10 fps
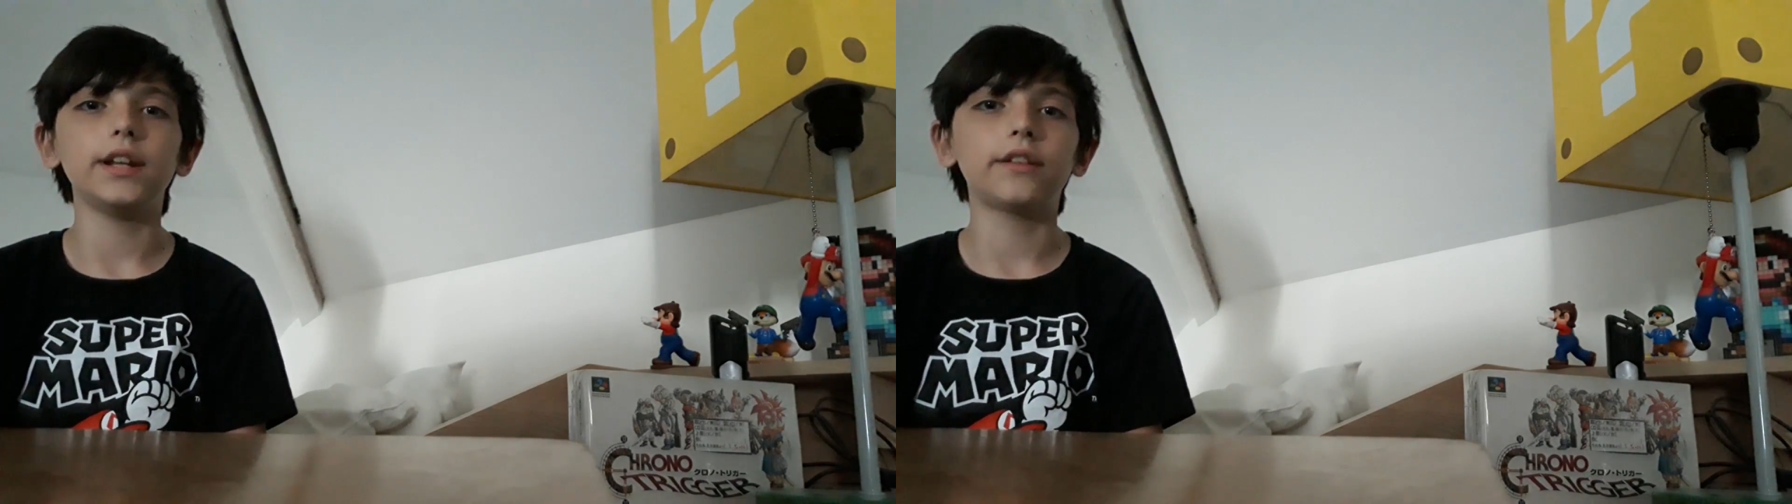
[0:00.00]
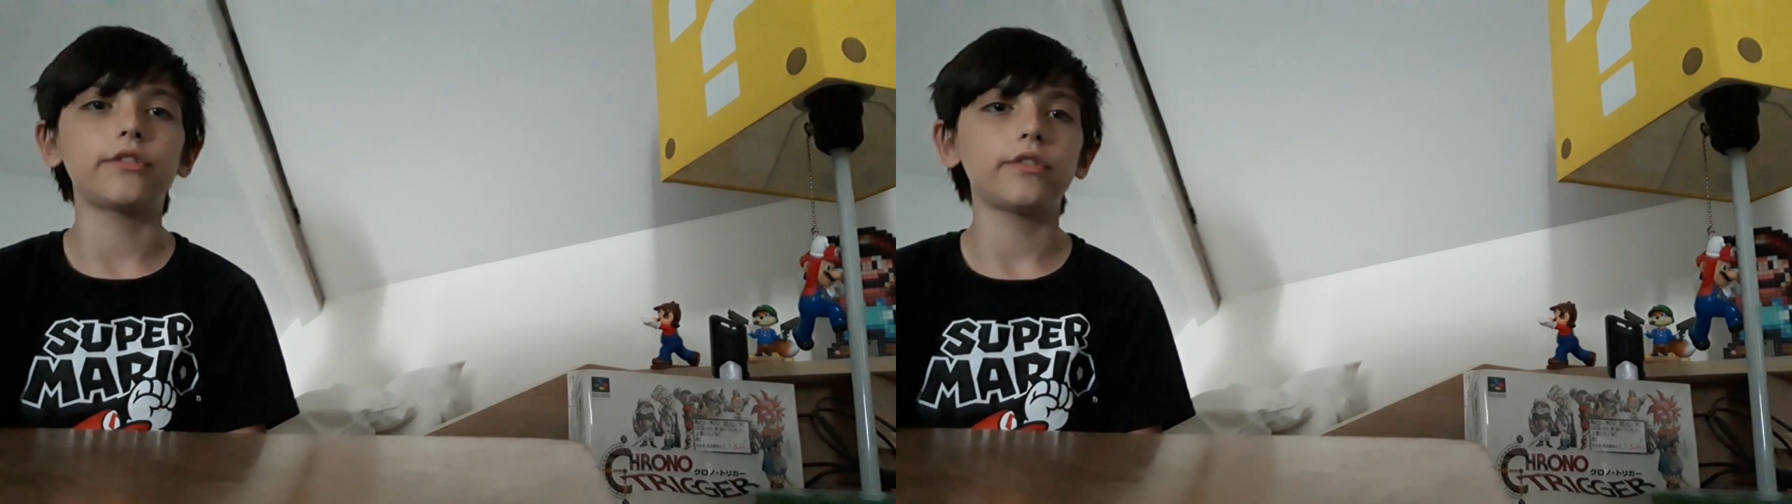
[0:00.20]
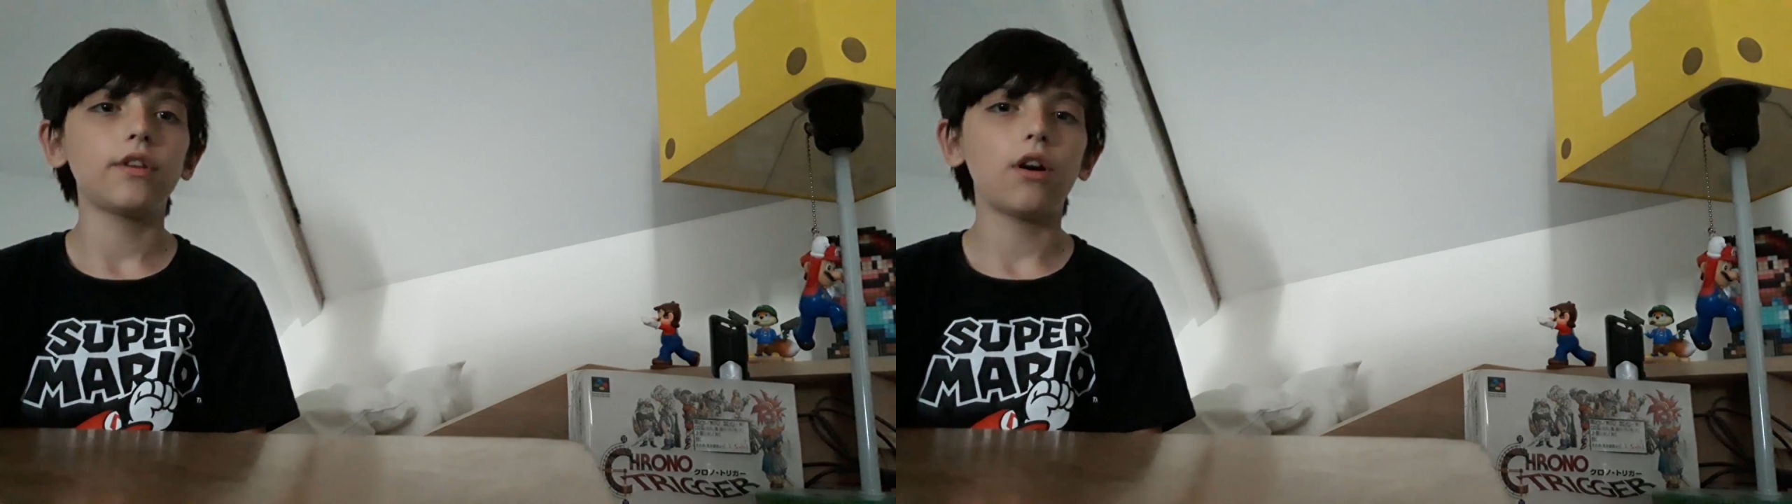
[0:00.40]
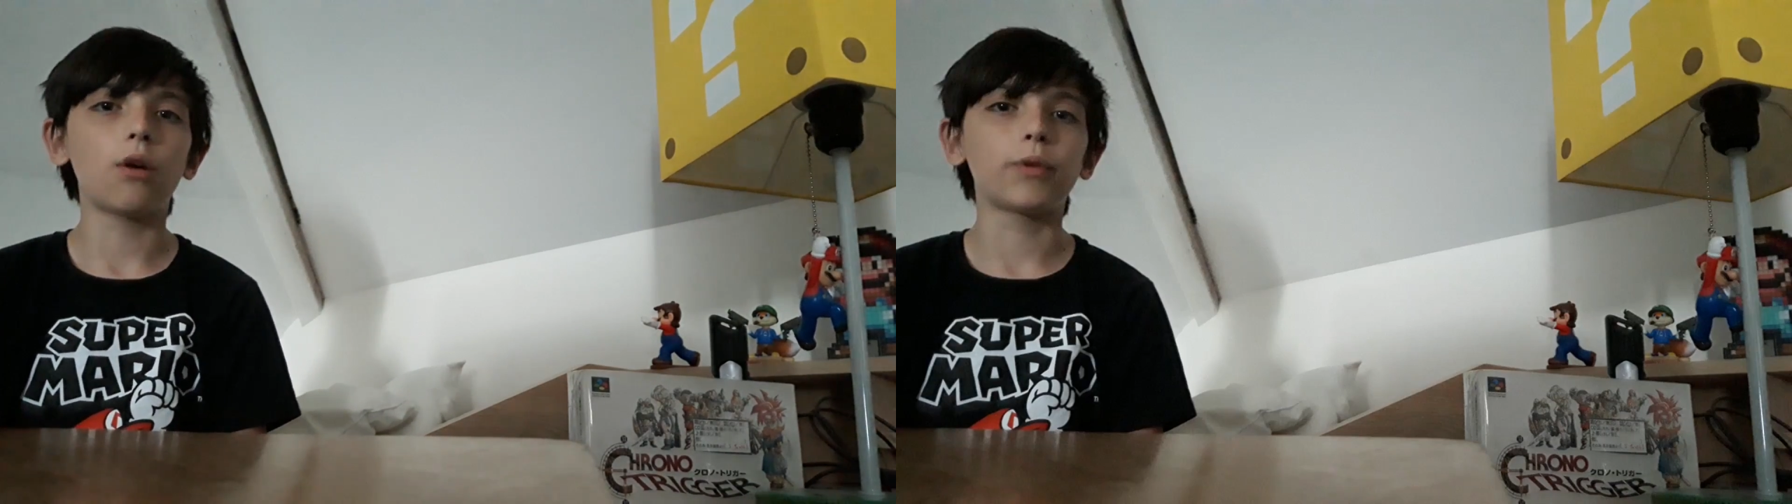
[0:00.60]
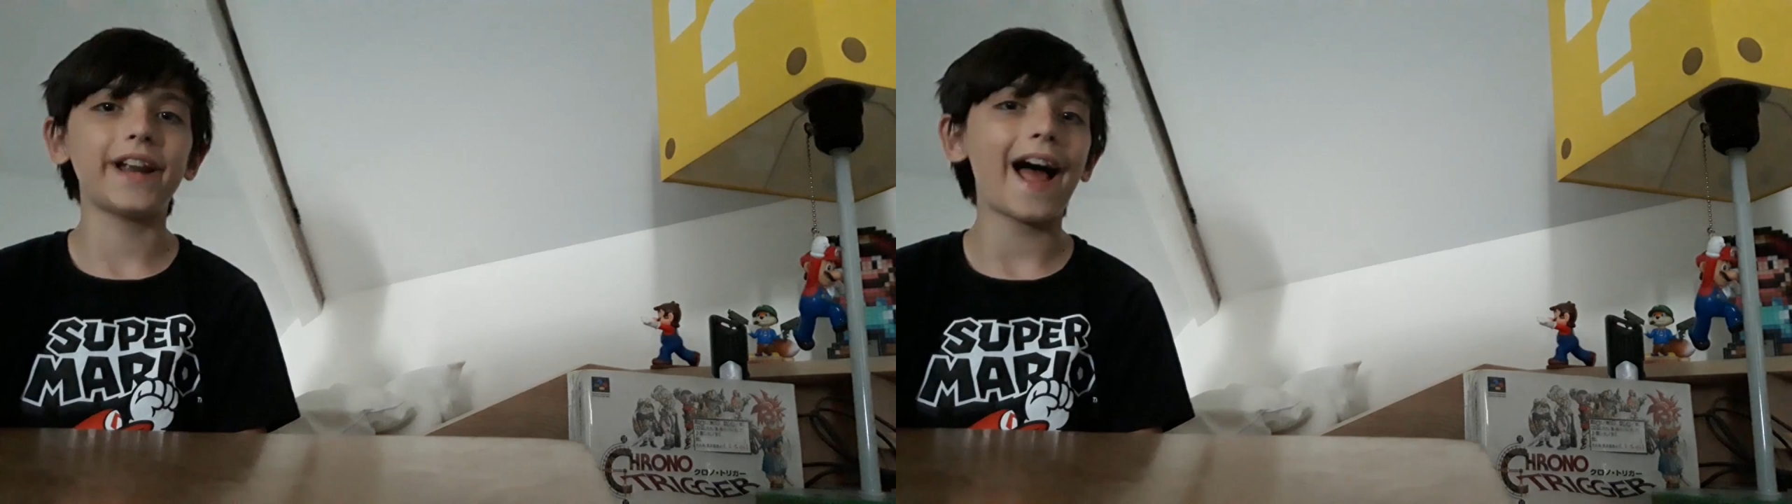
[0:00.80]
It's
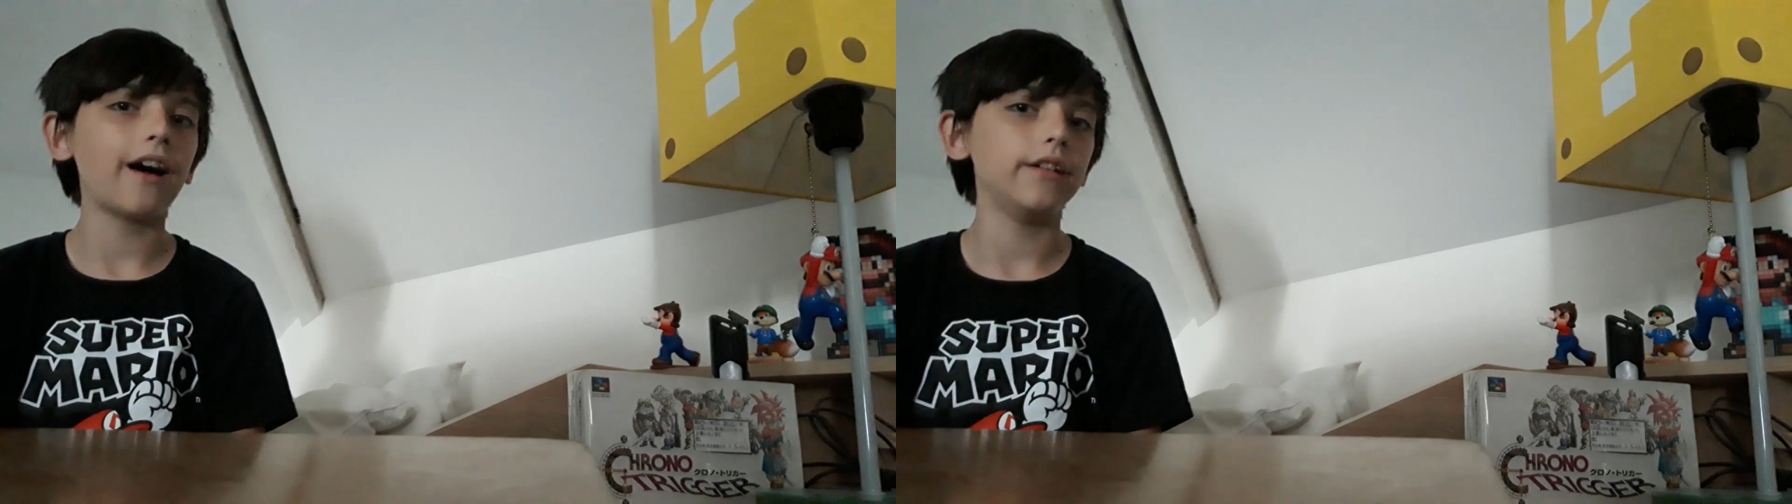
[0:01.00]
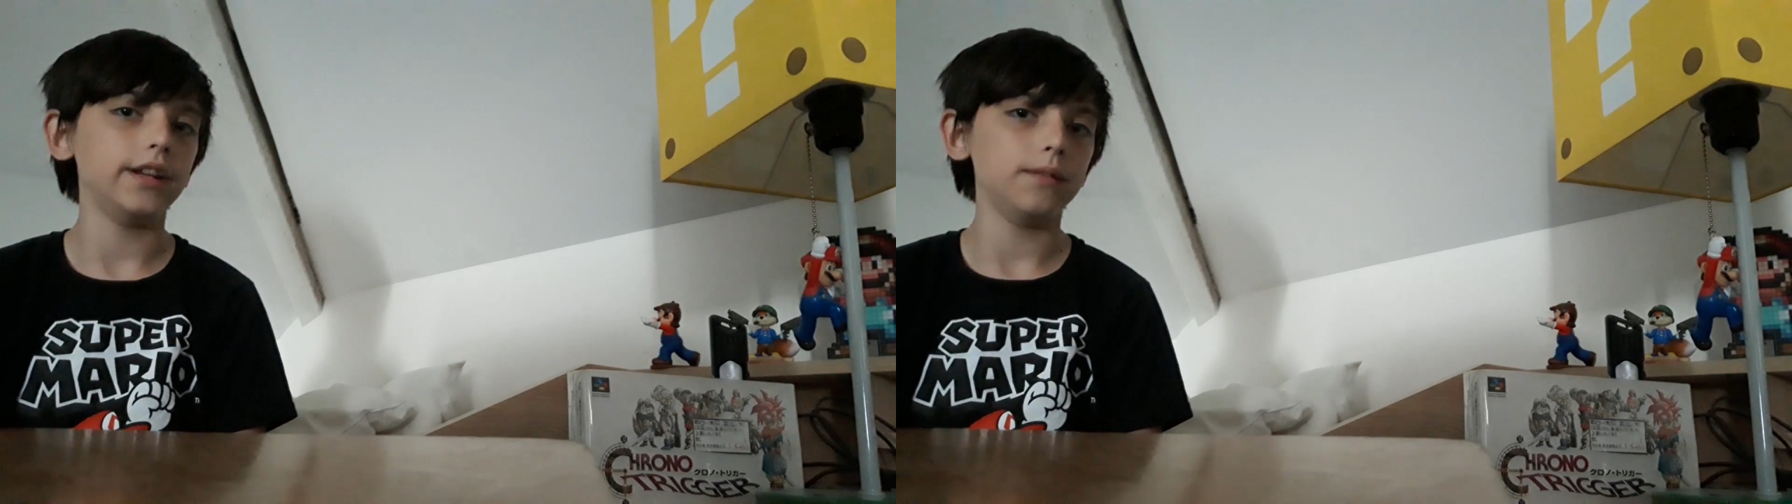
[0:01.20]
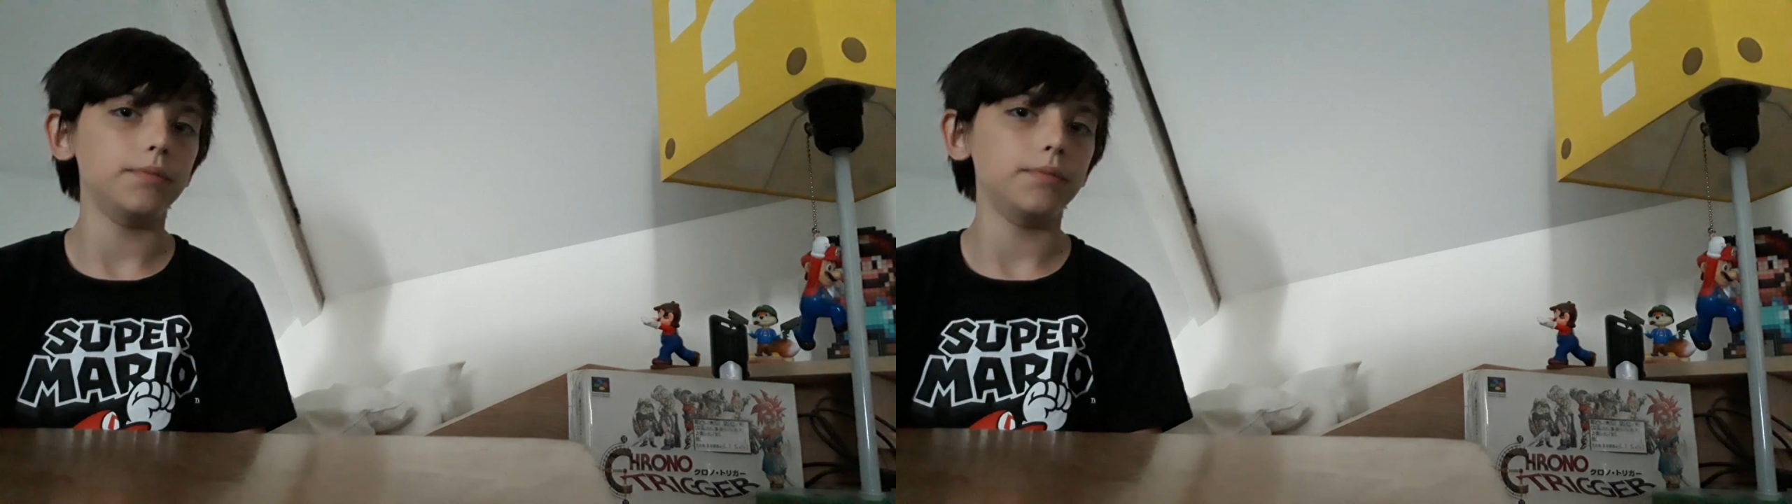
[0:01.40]
a reality,